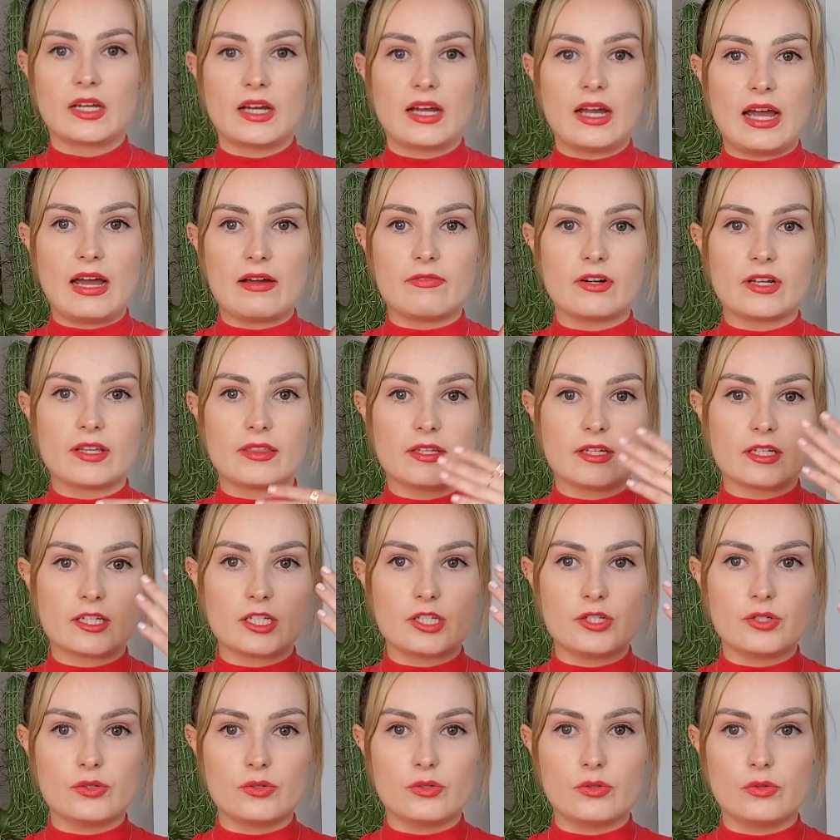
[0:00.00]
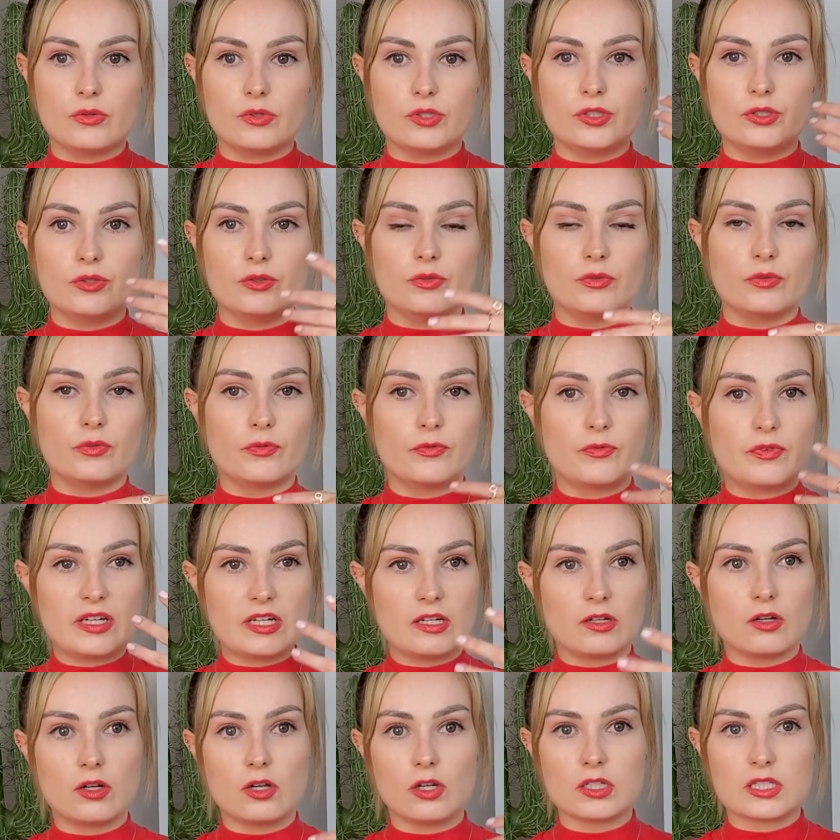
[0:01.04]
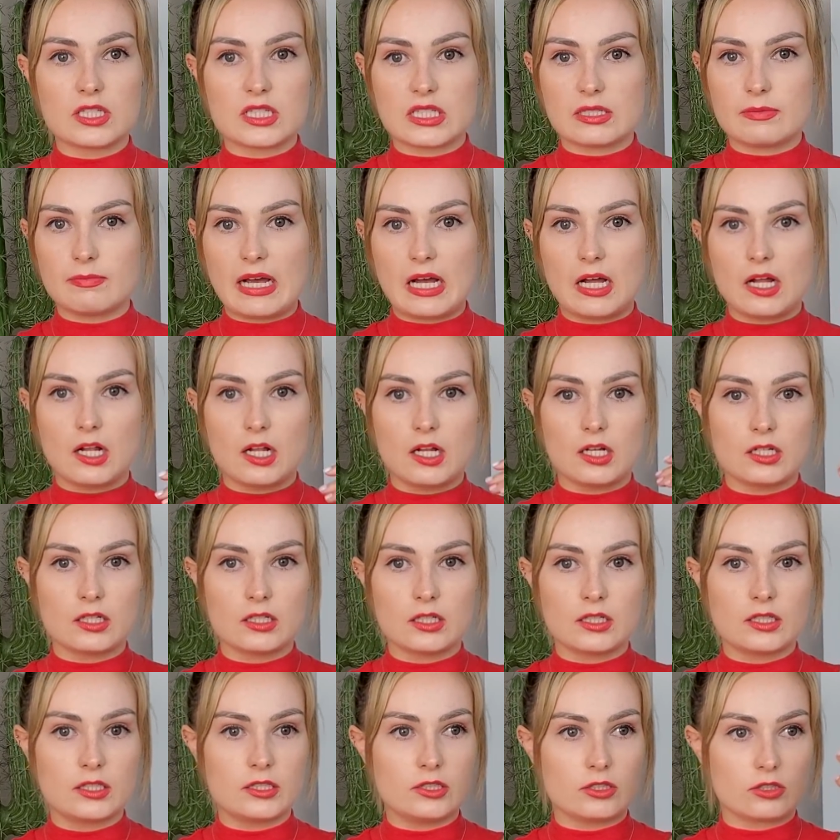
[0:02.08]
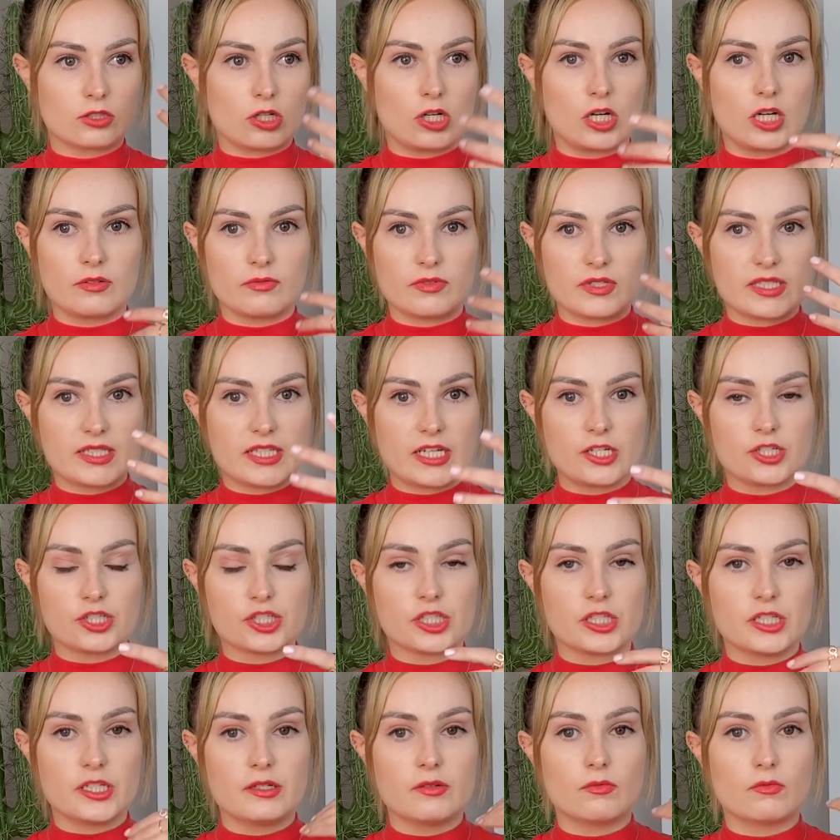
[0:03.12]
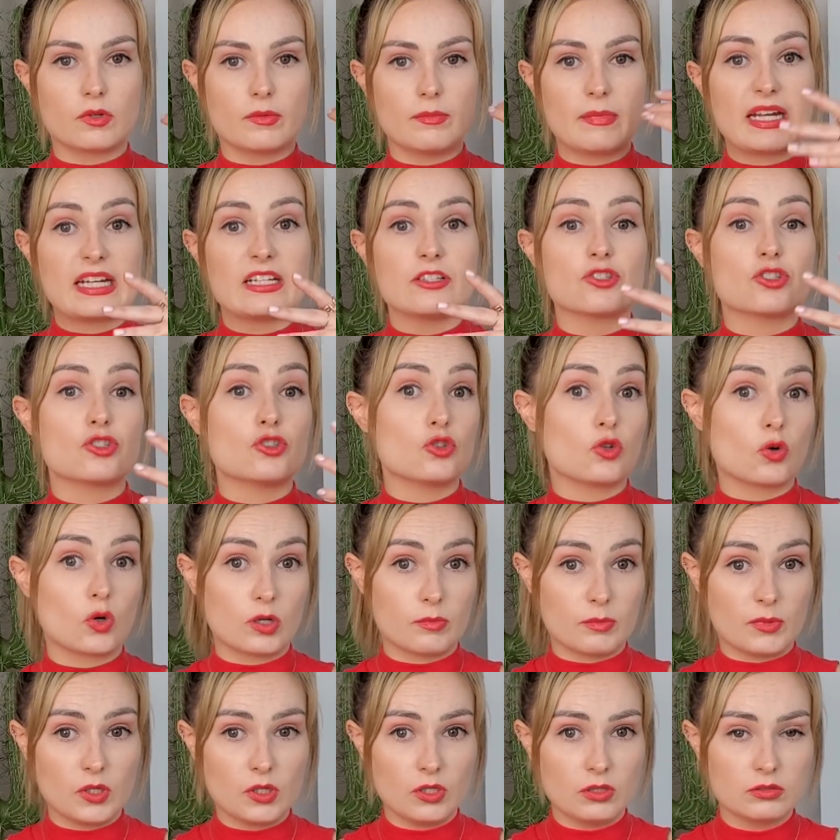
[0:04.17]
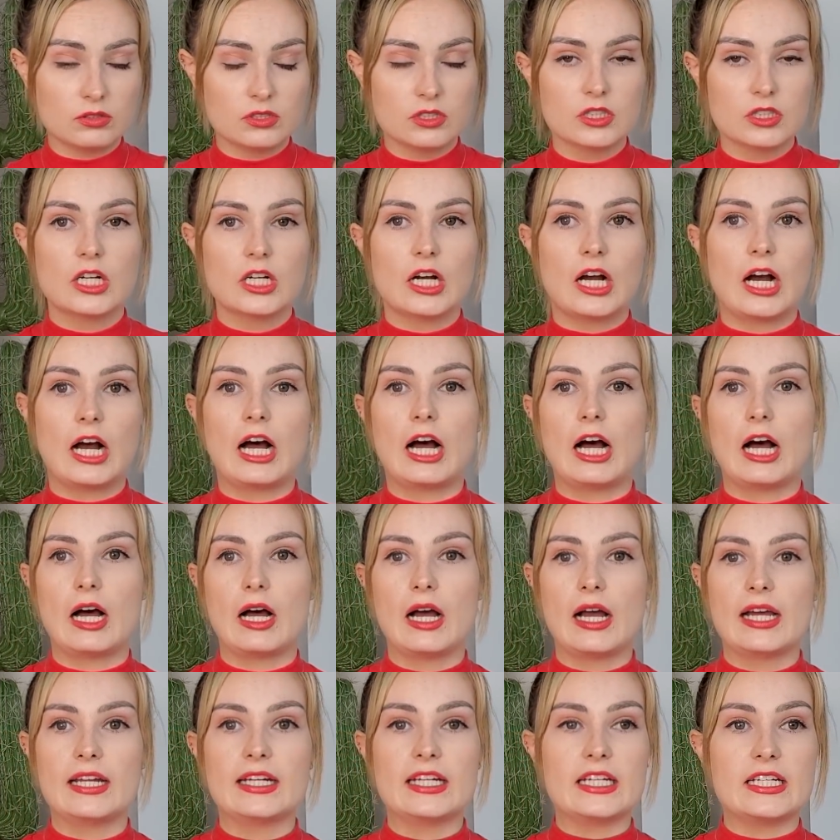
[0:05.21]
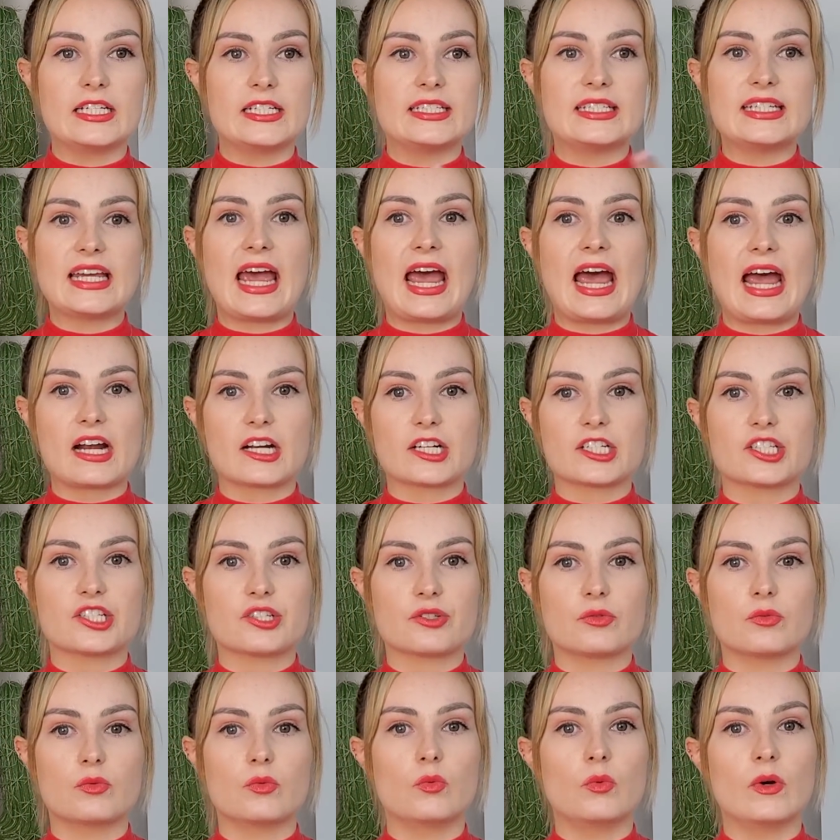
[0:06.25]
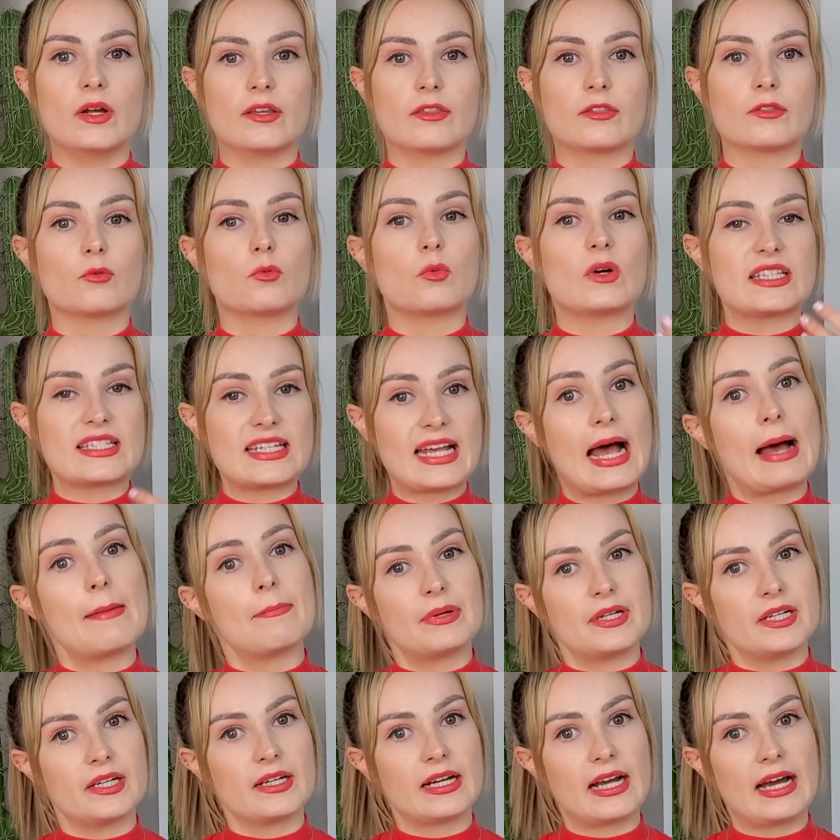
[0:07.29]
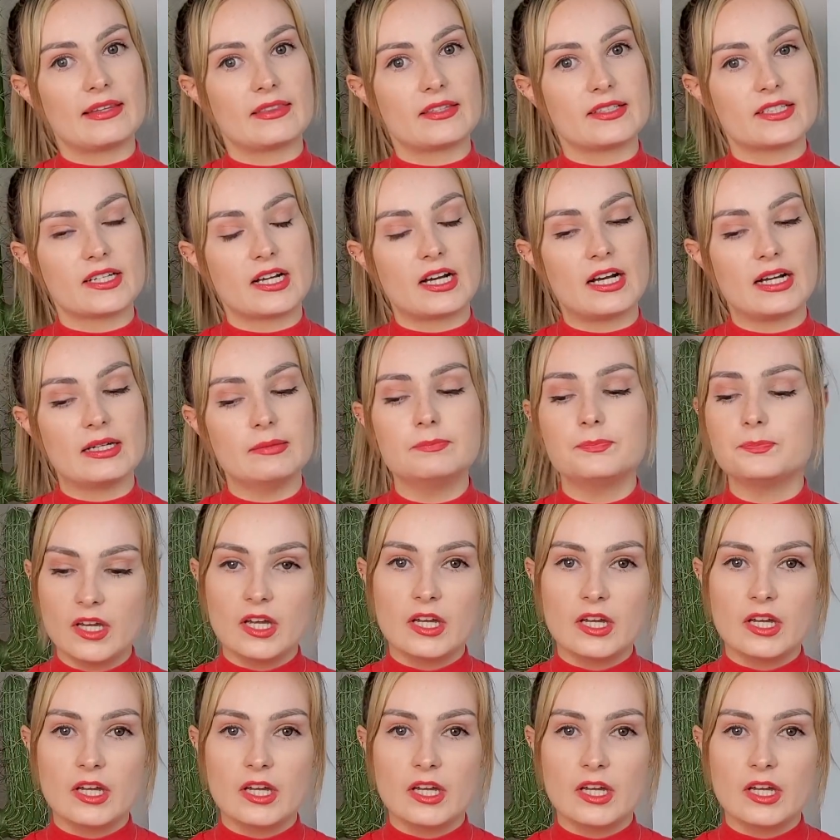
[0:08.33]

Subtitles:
Everything you feel, smell, your conversation remains normal and intact with what's happening at the time.